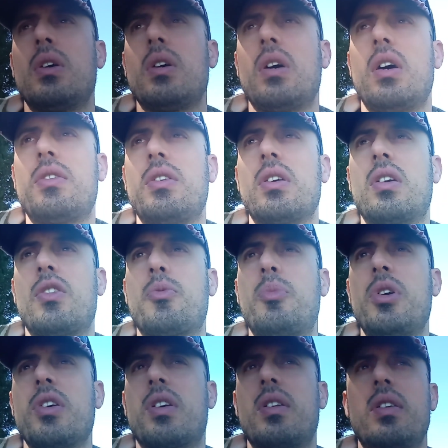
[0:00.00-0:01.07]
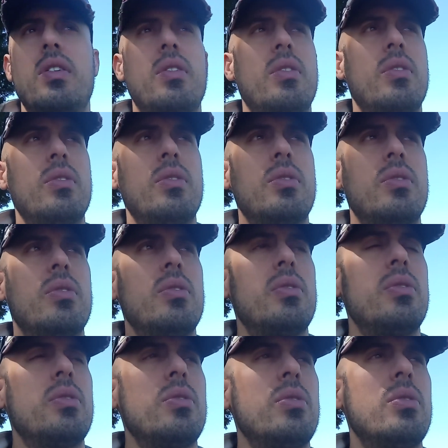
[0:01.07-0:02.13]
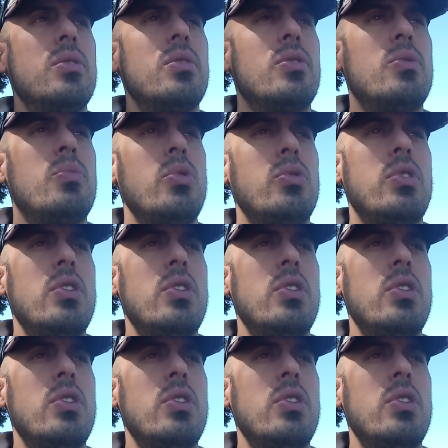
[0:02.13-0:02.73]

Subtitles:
I think it's pretty clear Putin